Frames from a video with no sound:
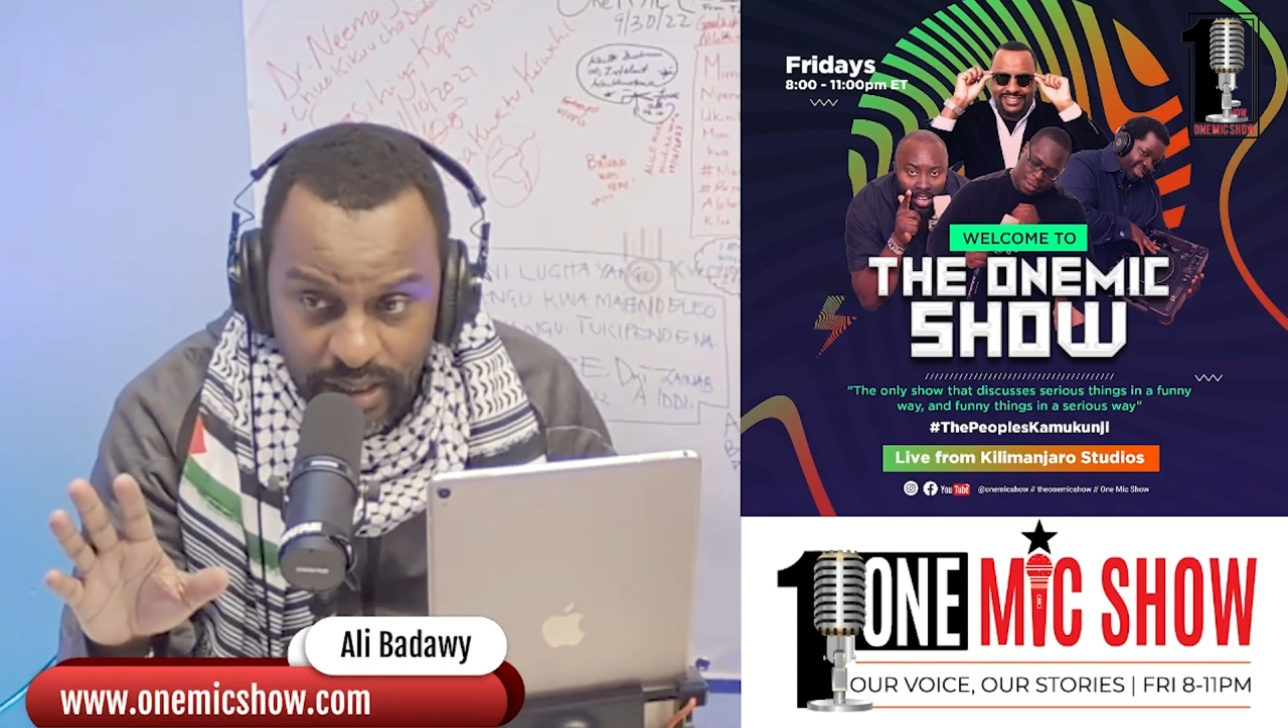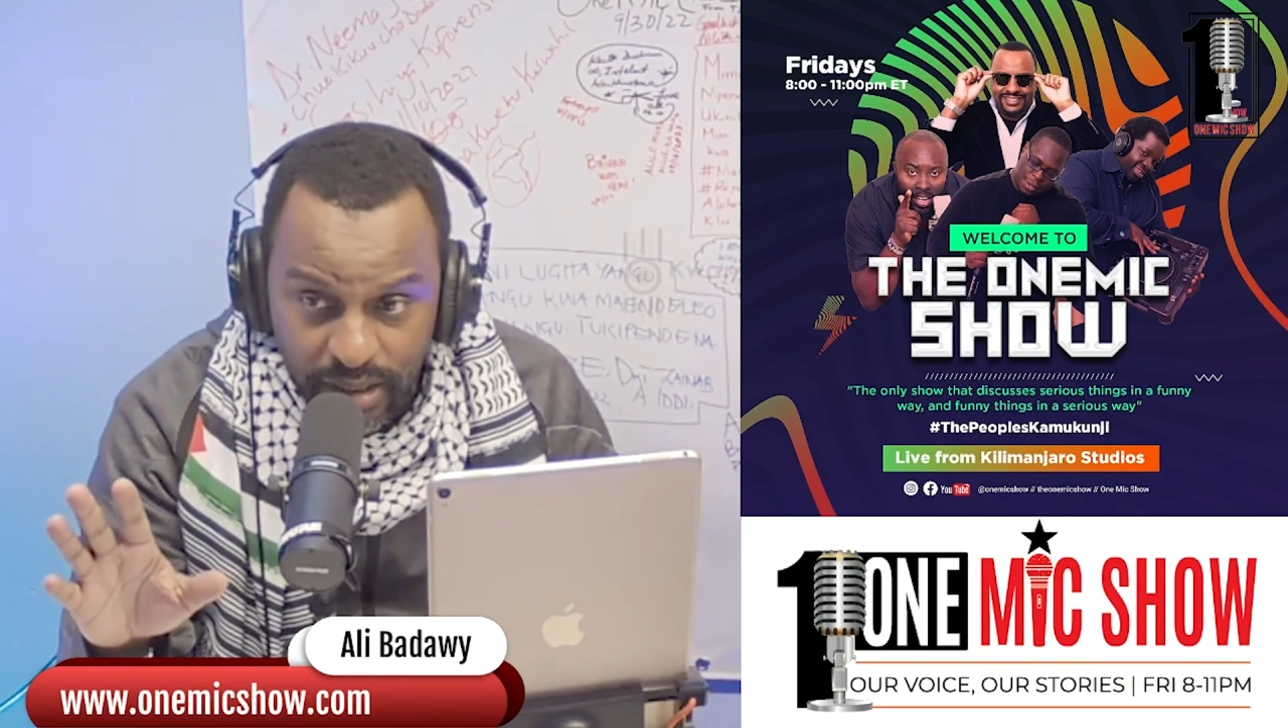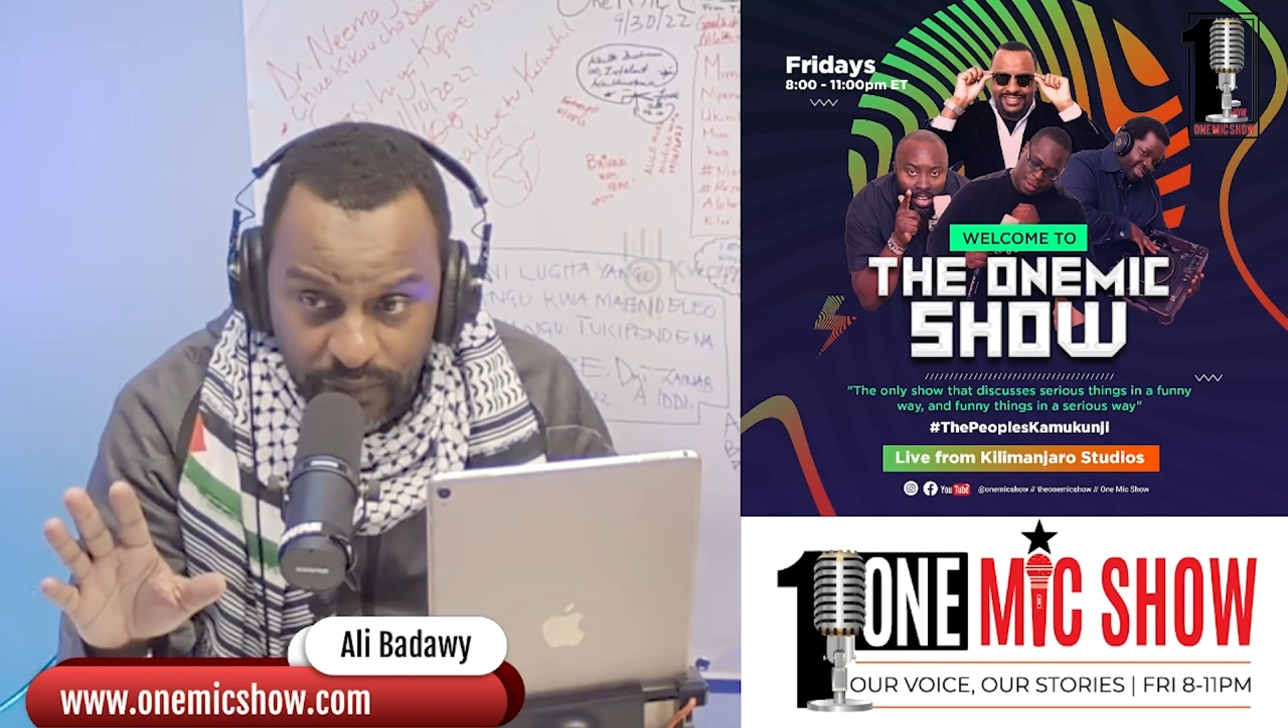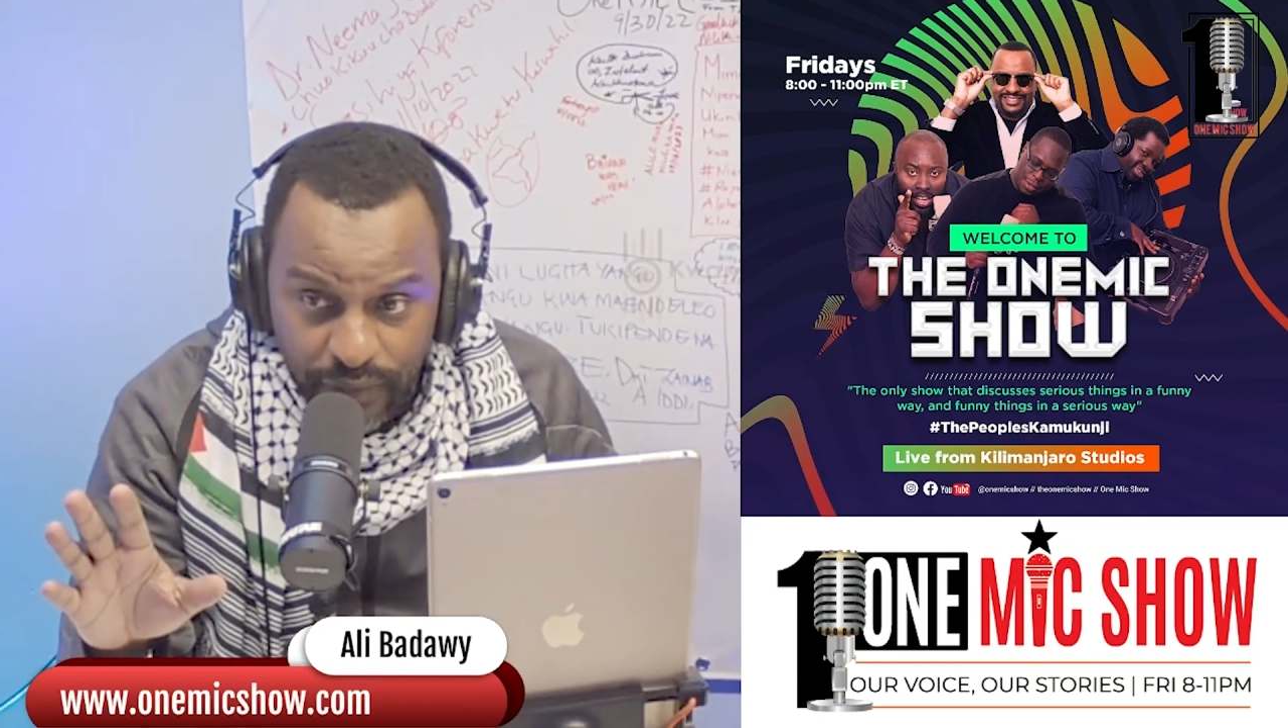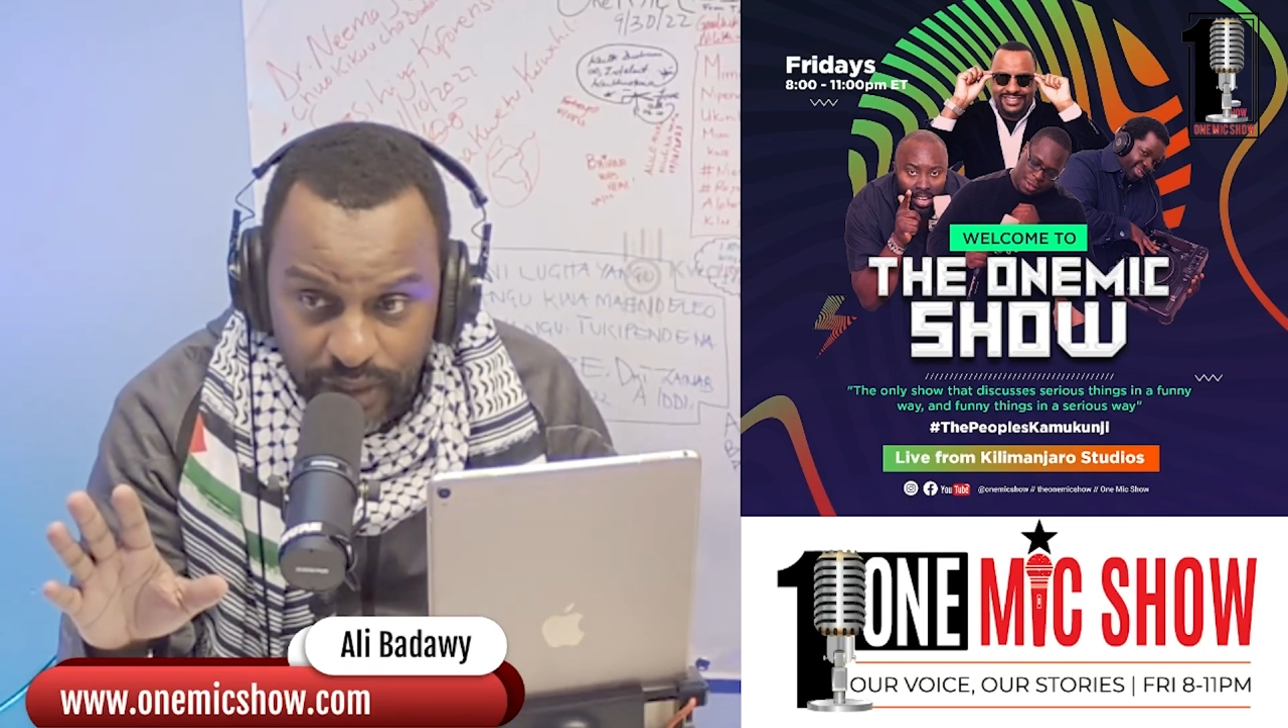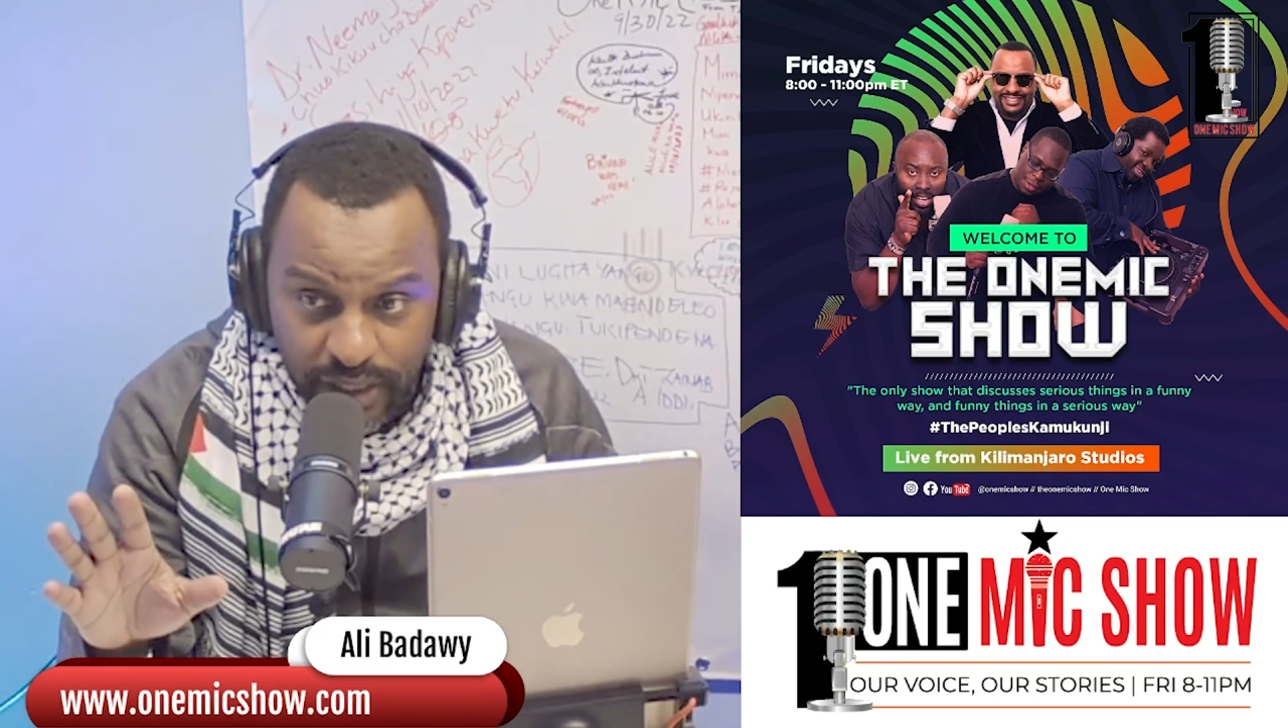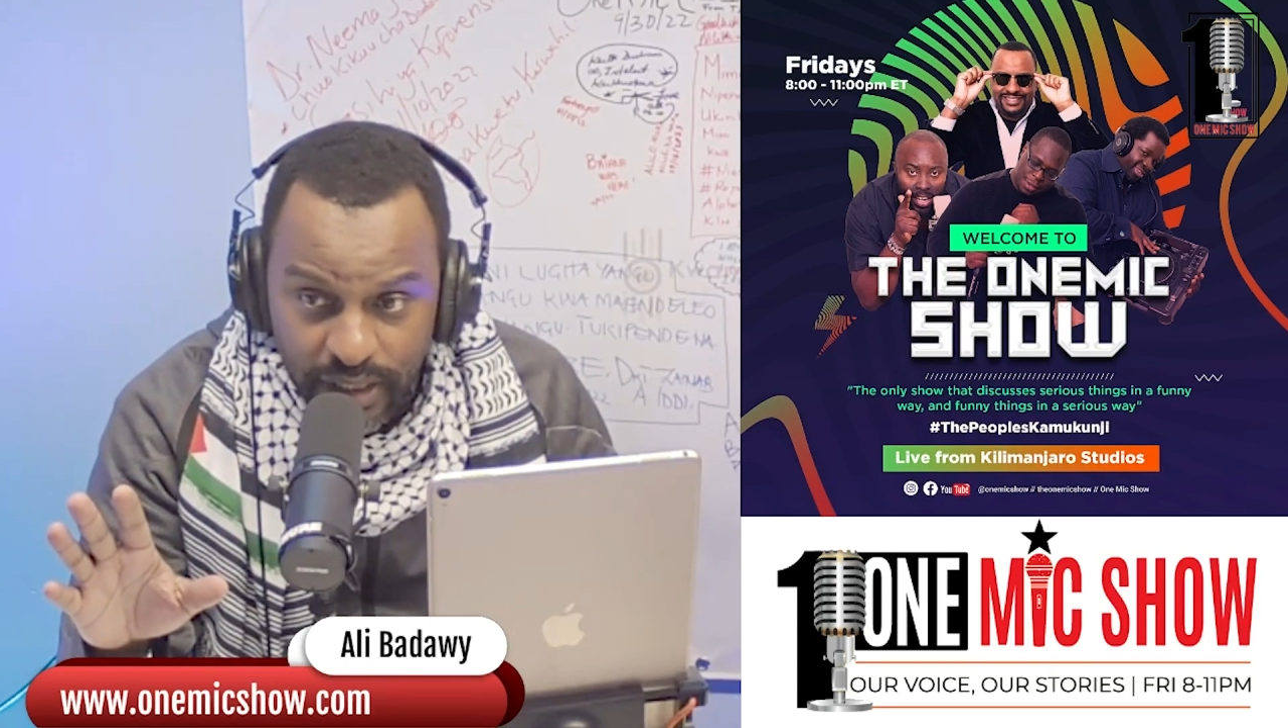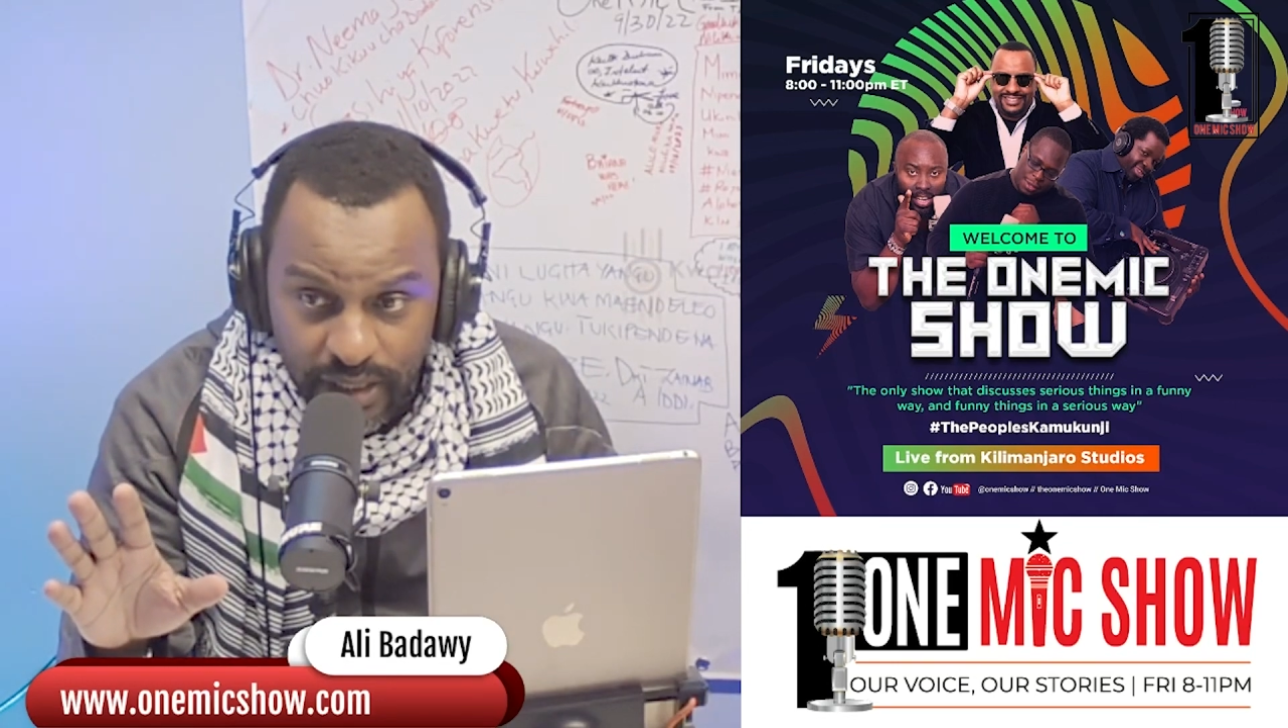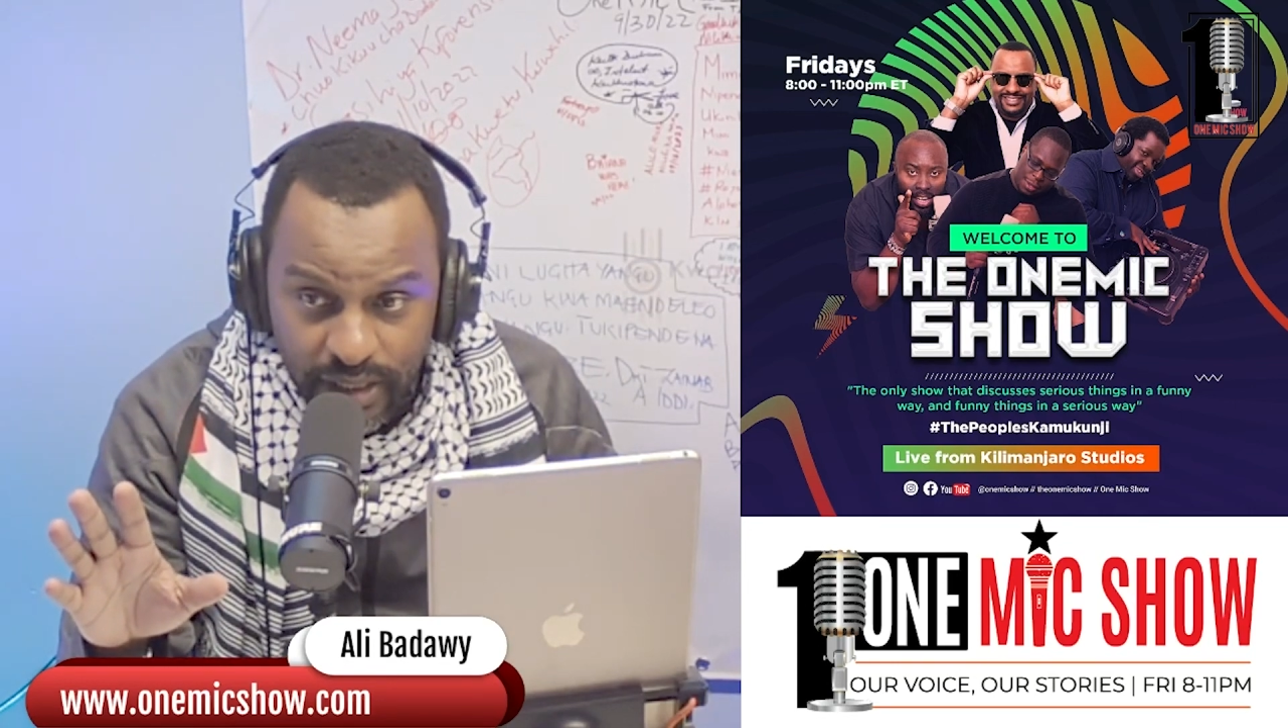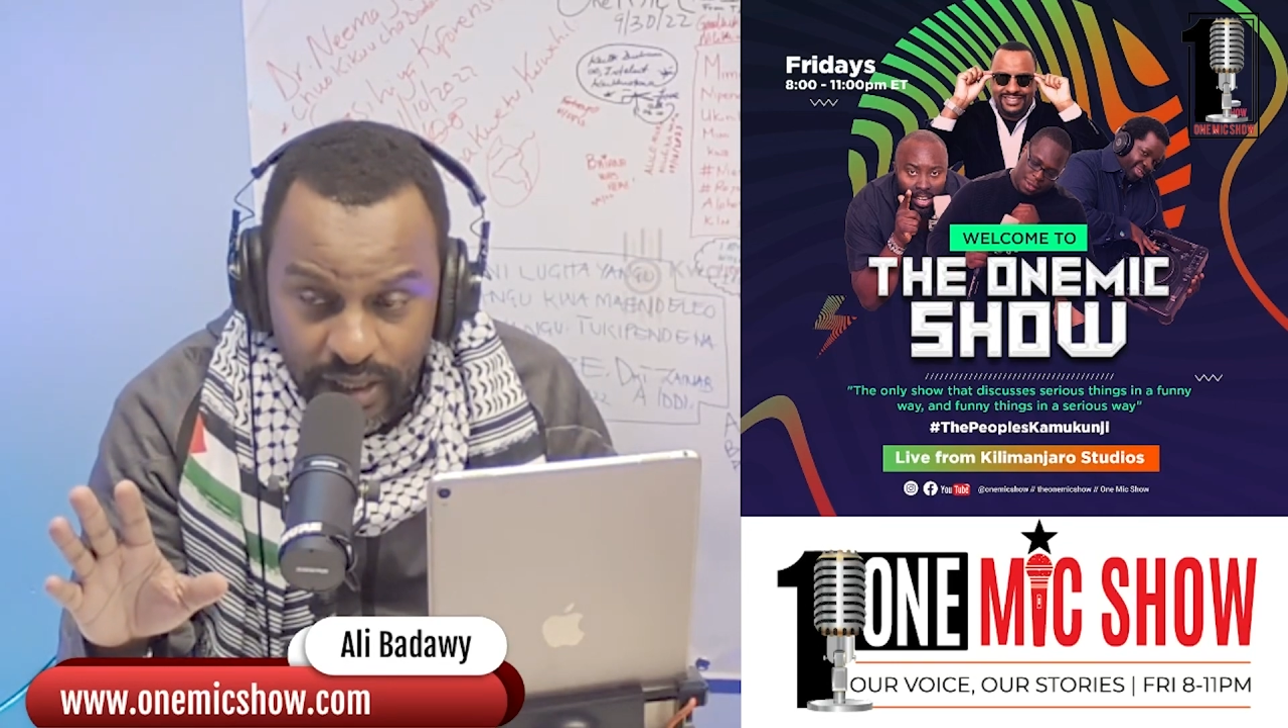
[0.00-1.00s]

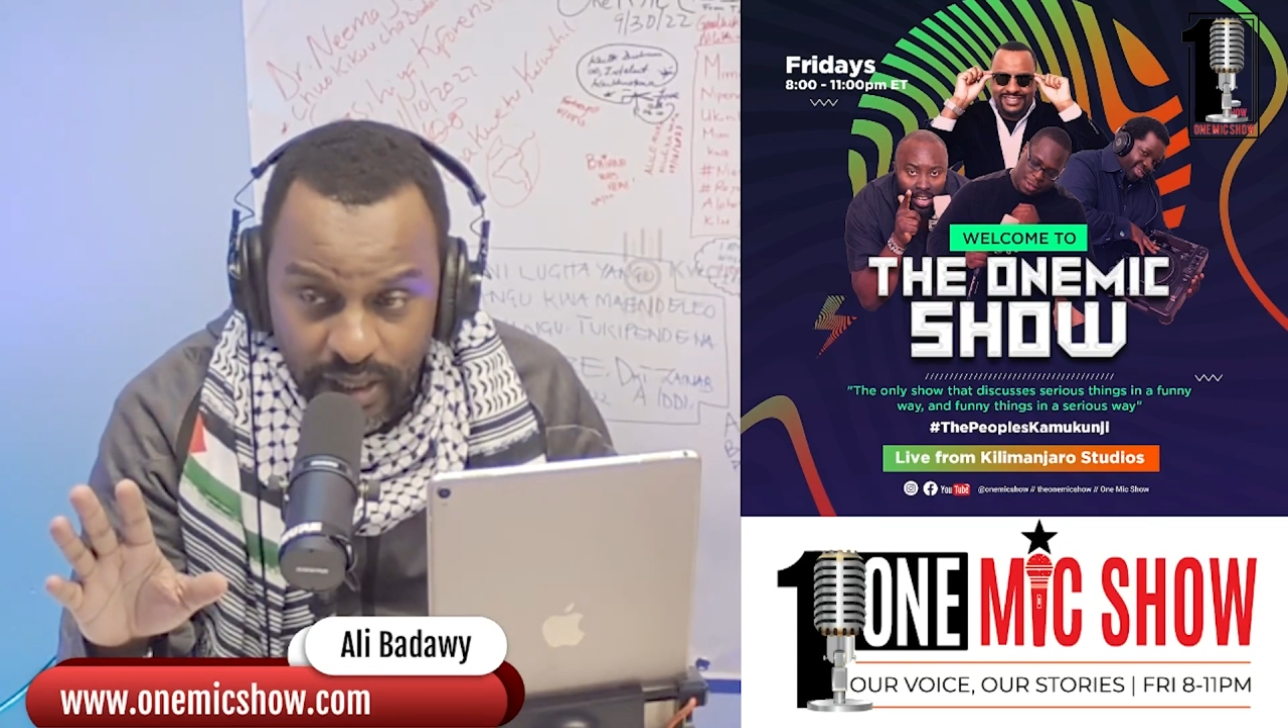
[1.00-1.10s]
differently